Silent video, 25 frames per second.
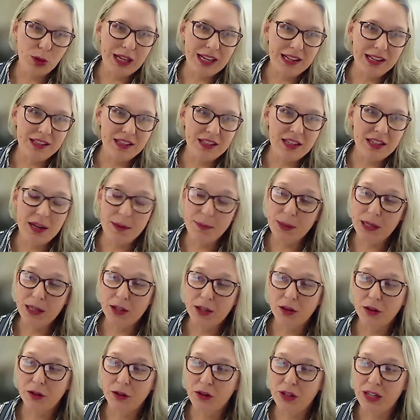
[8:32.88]
we ended up
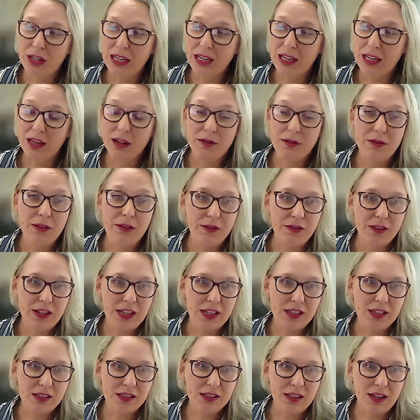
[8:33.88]
including
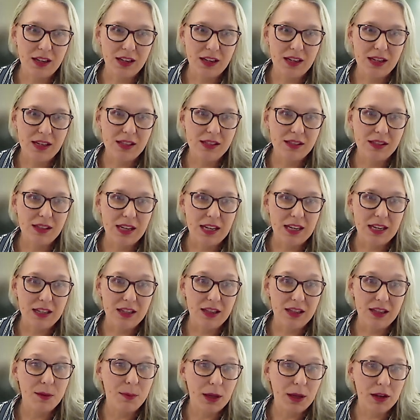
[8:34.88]
15 studies
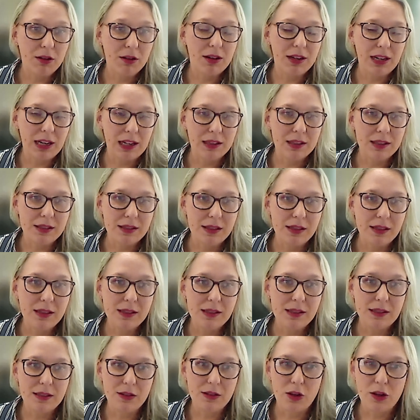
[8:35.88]
in the
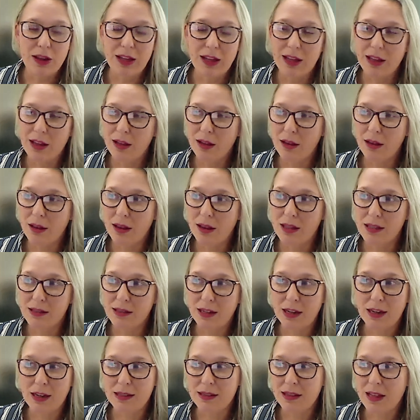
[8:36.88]
meta-analysis. So they're the
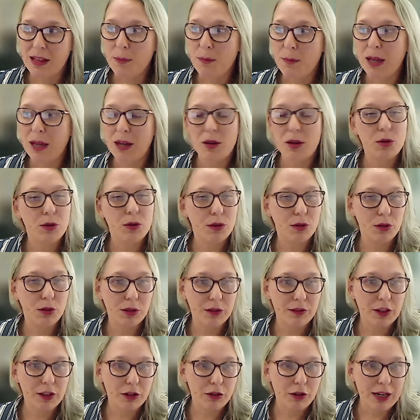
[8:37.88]
studies that met
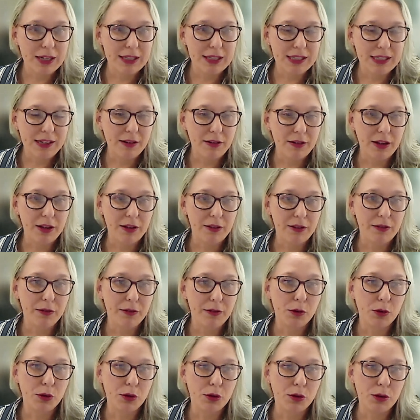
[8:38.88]
all of the criteria
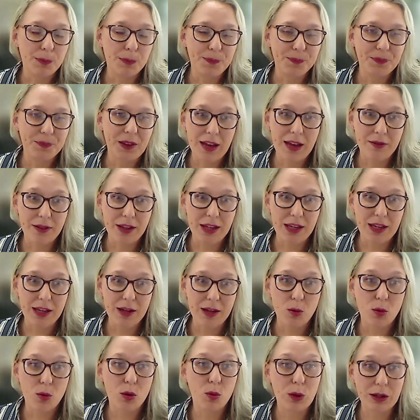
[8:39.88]
for
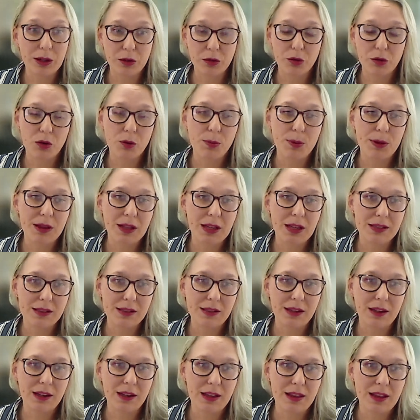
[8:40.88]
having one group in their
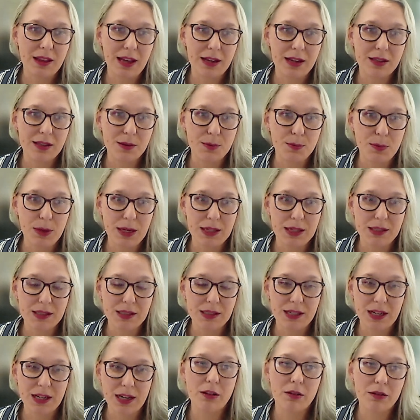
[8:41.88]
study that met
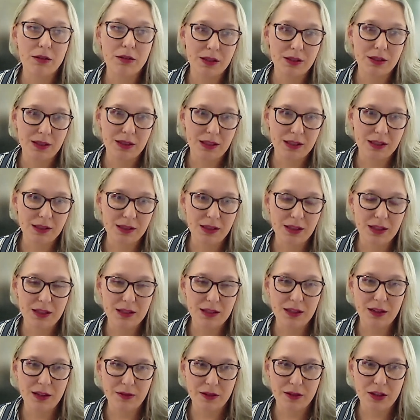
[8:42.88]
vigorous
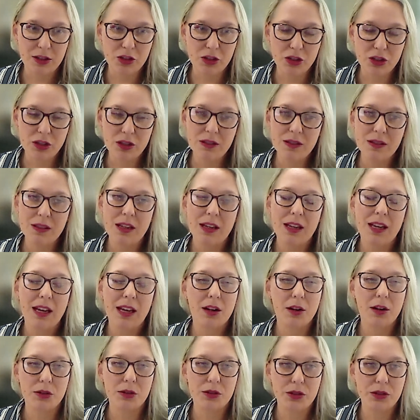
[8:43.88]
intensity definitions
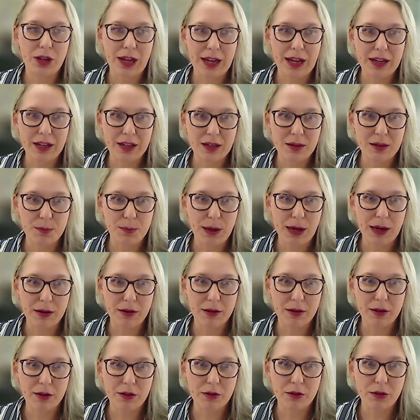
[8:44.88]
and also had a
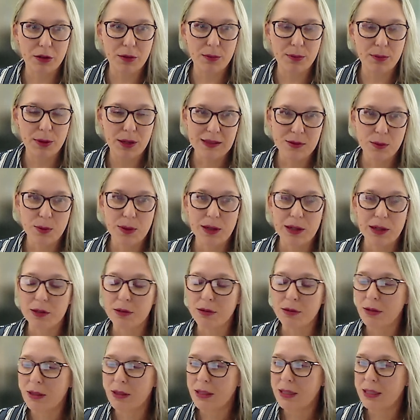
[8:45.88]
comparator group as
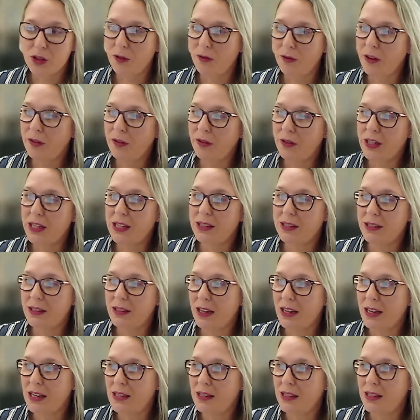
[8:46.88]
well. So 15
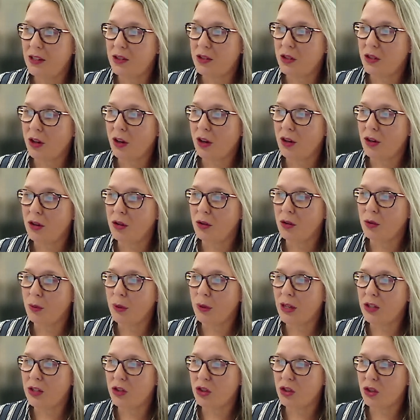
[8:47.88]
studies in total,
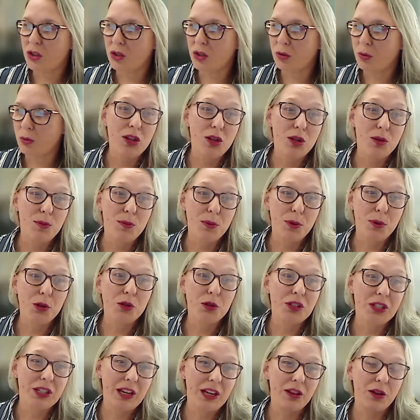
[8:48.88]
which you
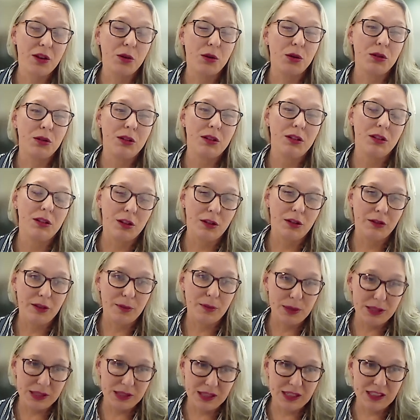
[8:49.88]
pull together all of
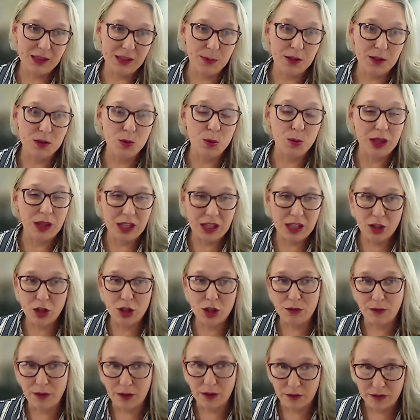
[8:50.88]
the participants within
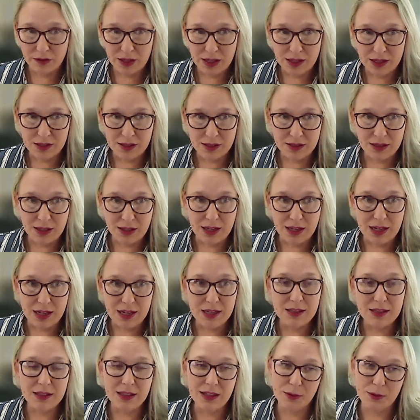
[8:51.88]
those 15
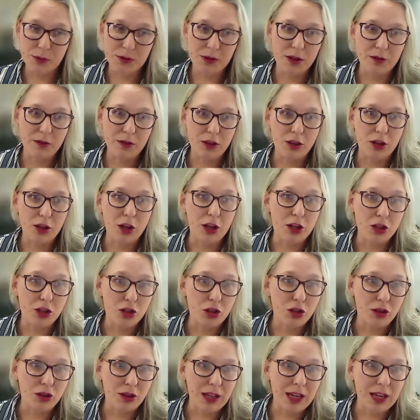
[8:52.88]
studies, that was over
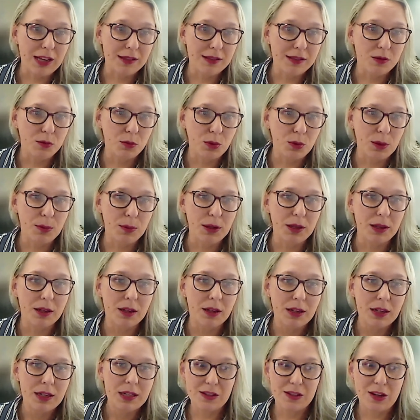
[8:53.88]
32,000 women.
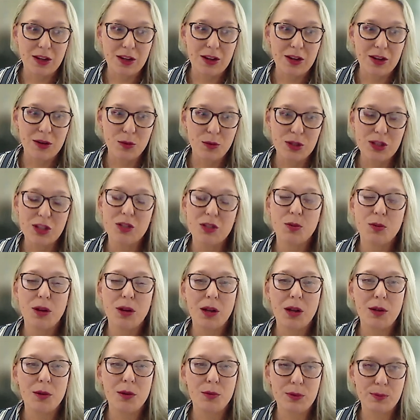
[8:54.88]
So, which is
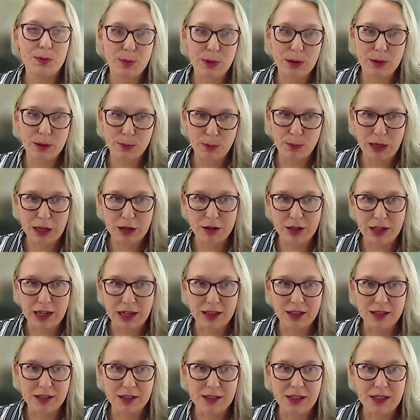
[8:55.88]
why
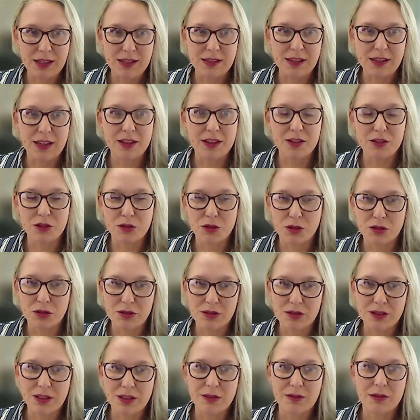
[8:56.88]
meta-analyses are the
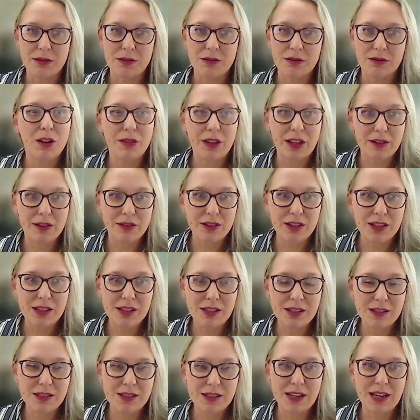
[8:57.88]
strongest level of
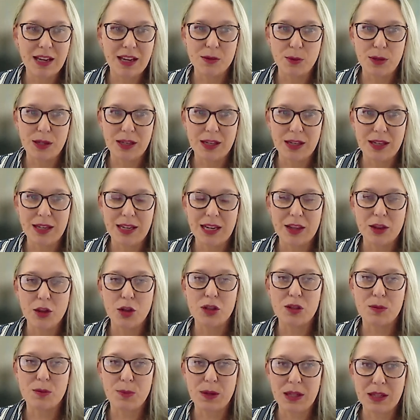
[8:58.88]
evidence, is we can get
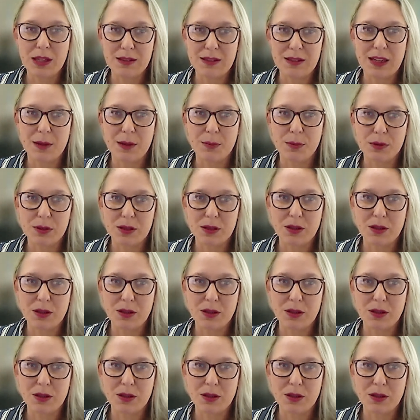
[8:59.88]
those bigger sample